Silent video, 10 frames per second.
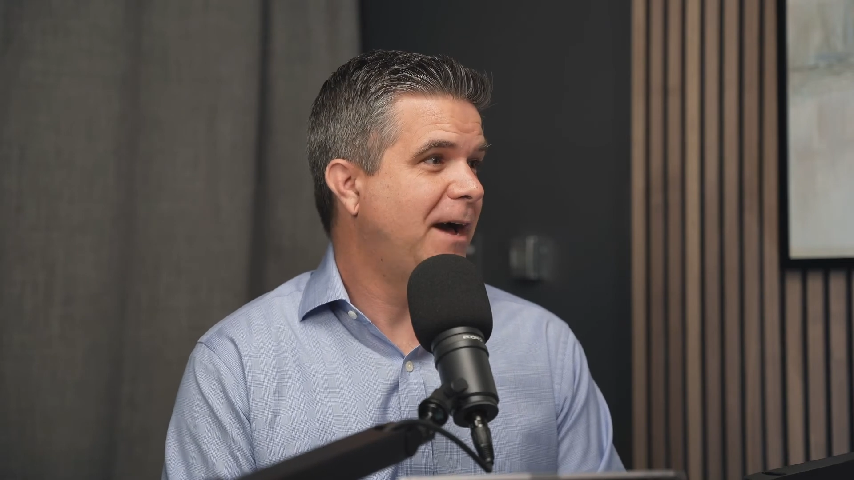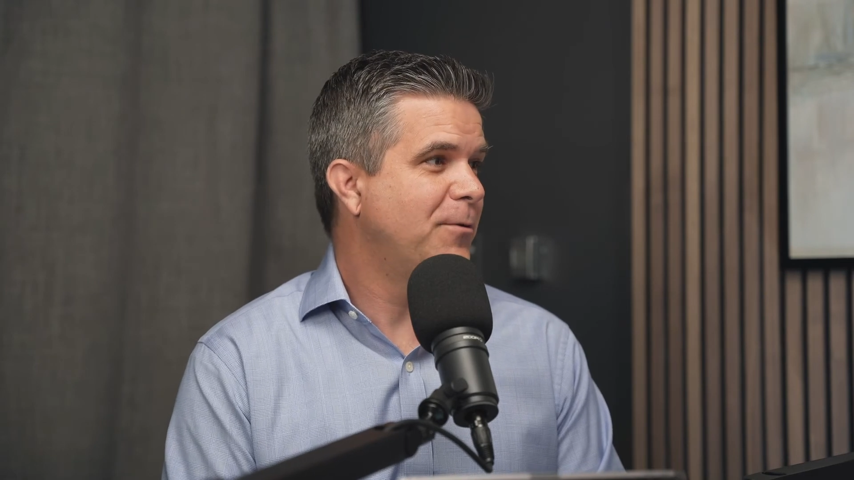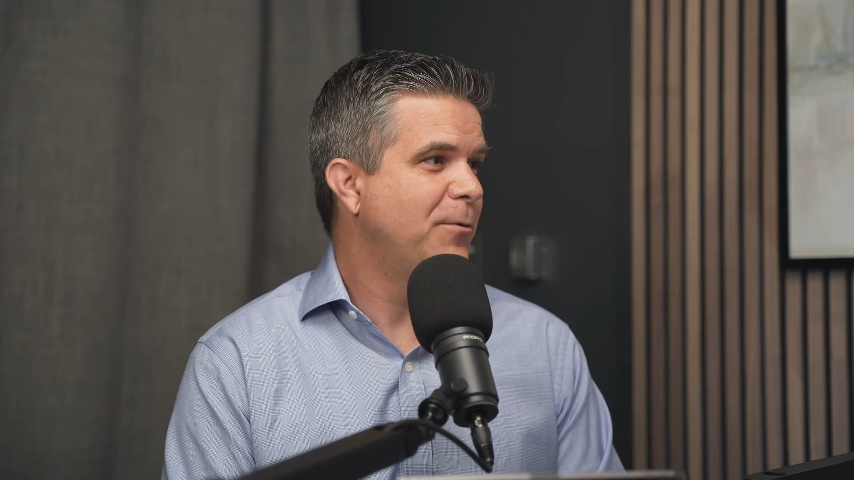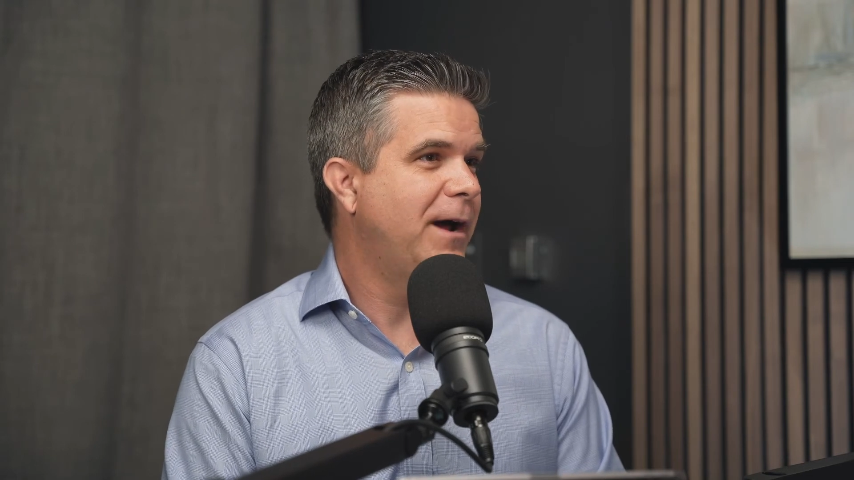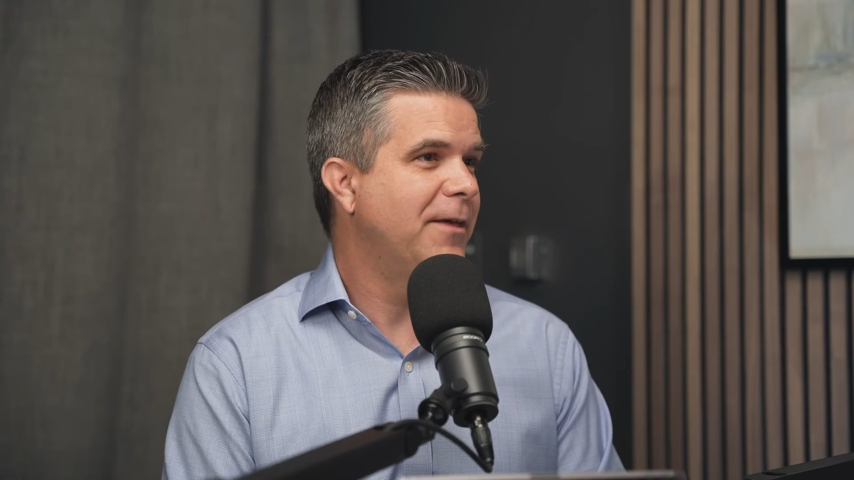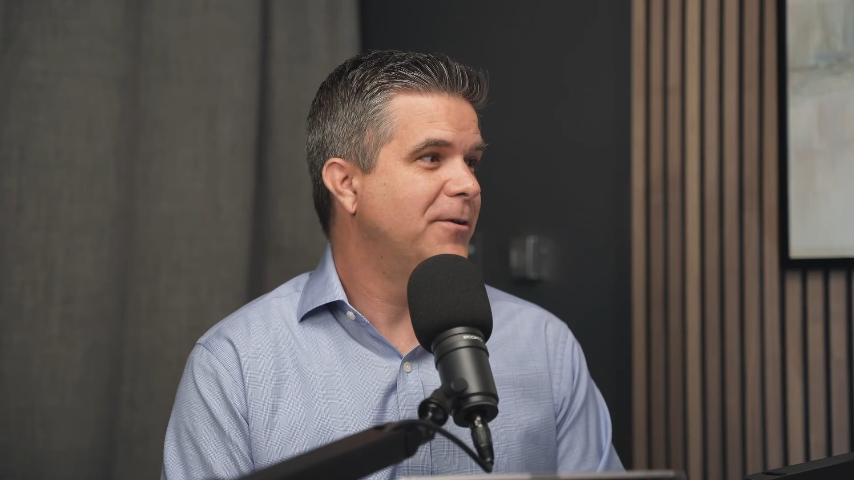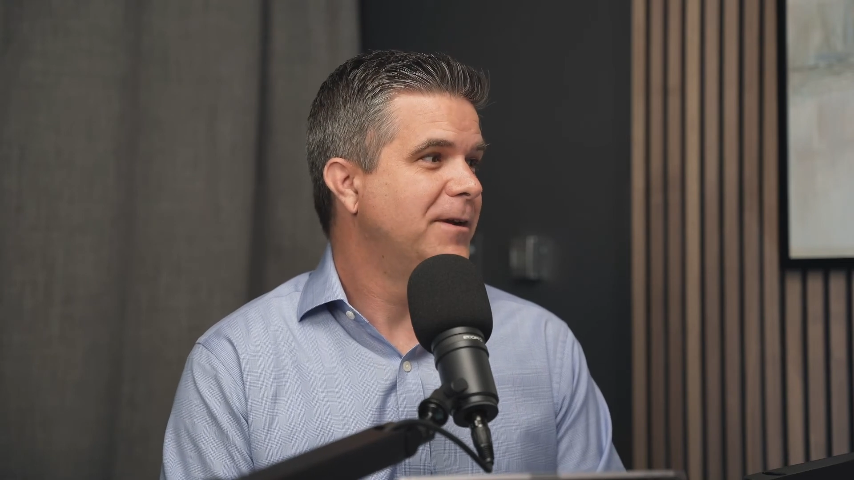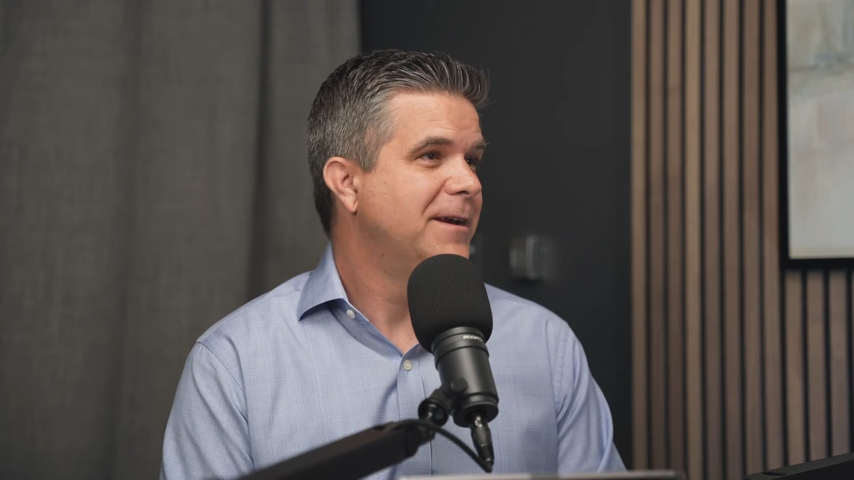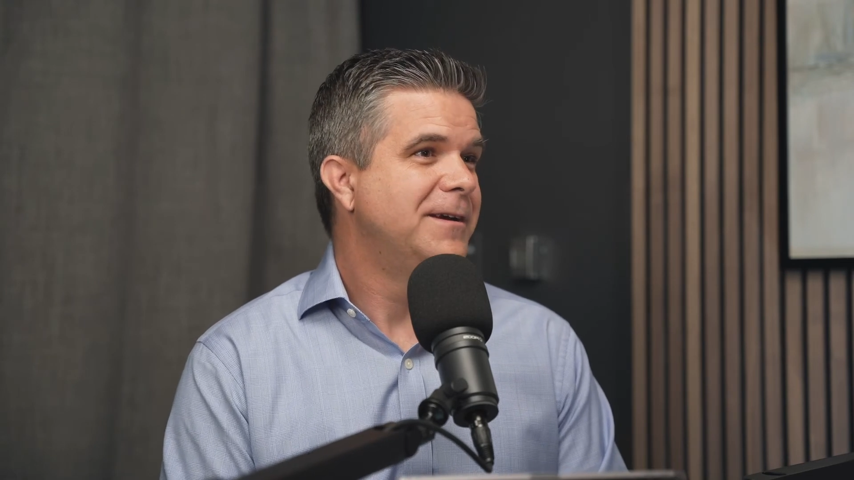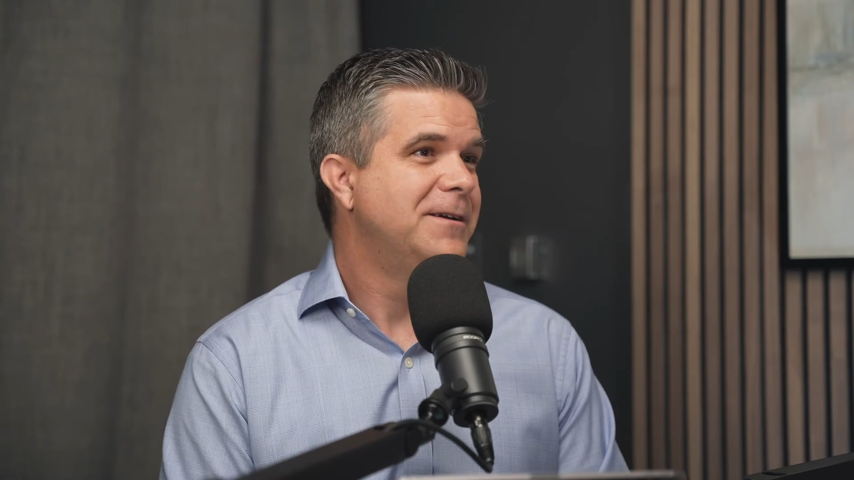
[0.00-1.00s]
I would rather
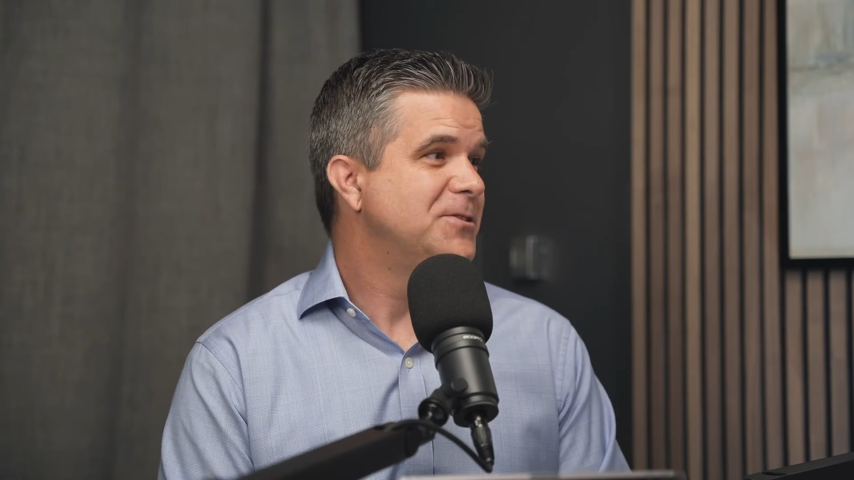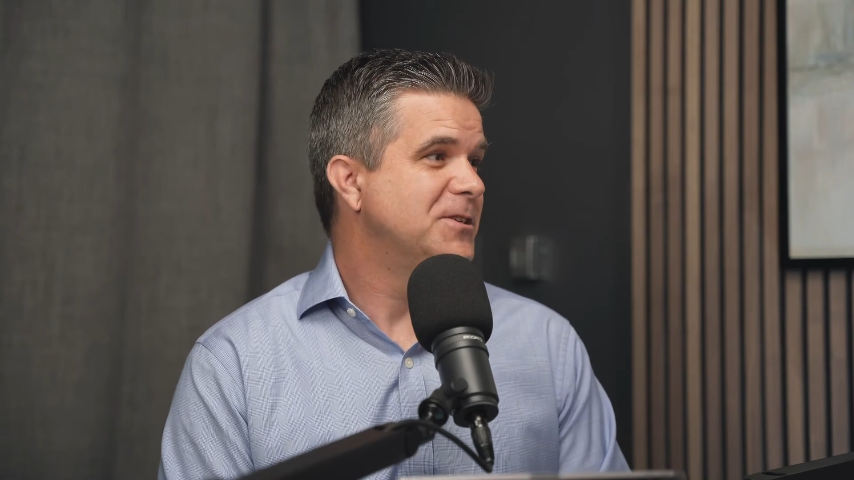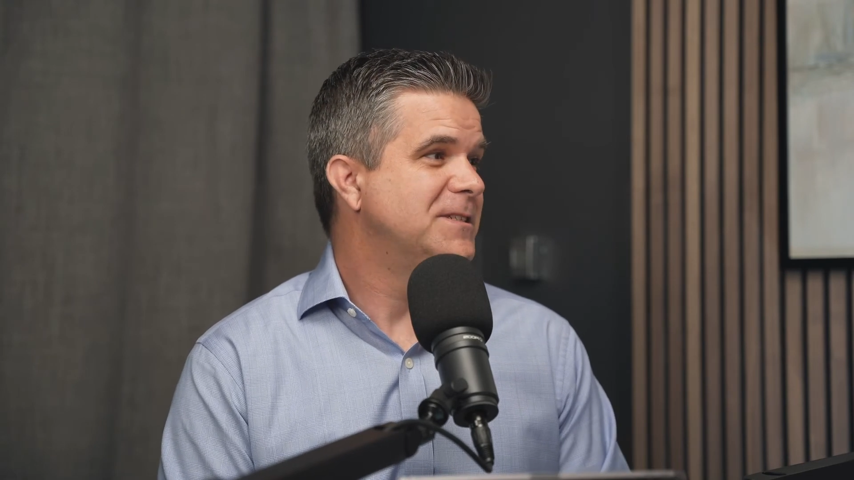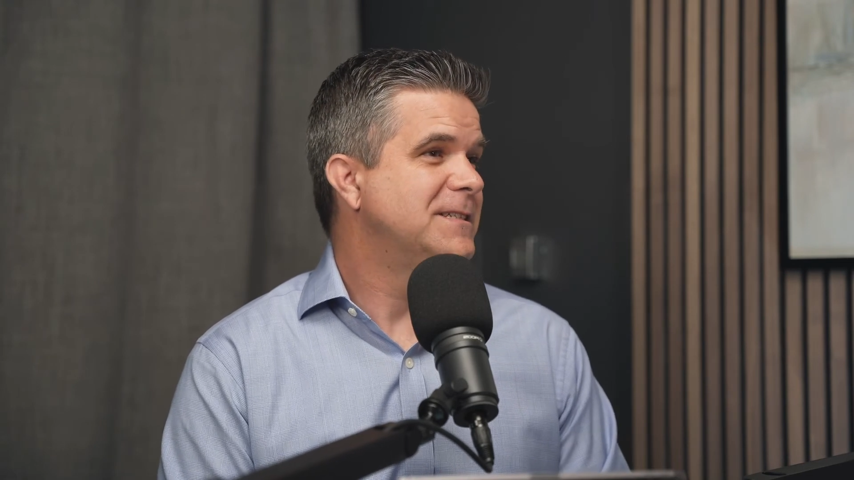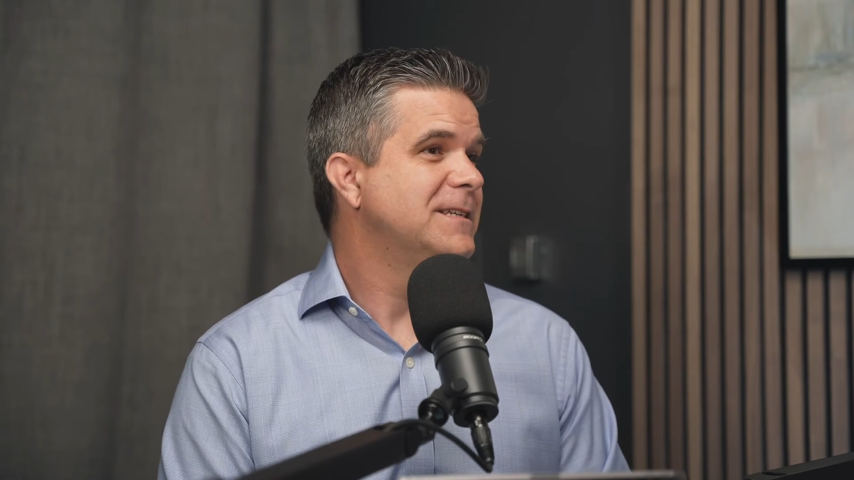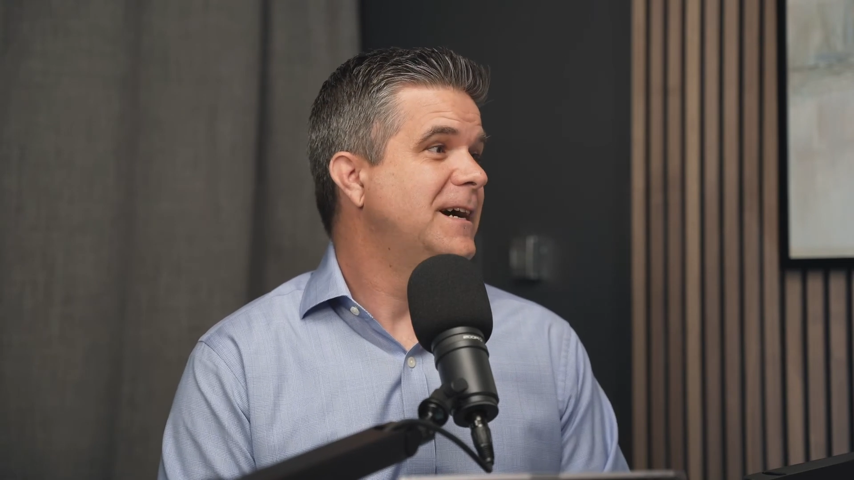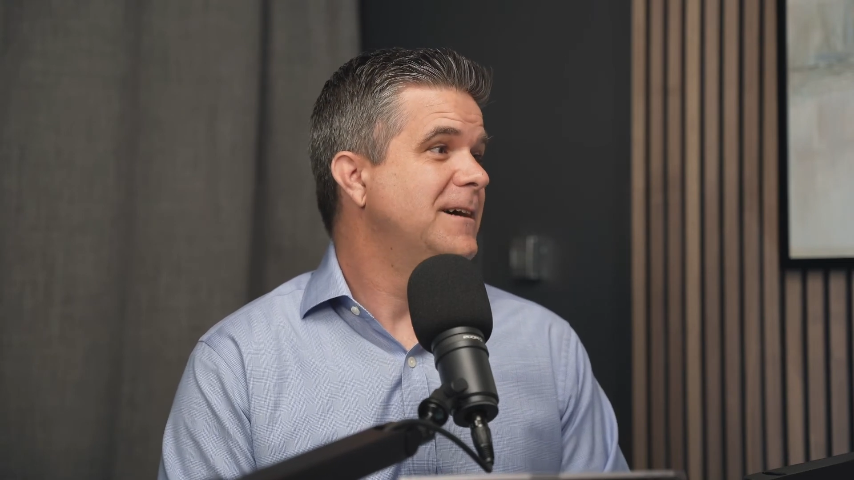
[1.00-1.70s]
just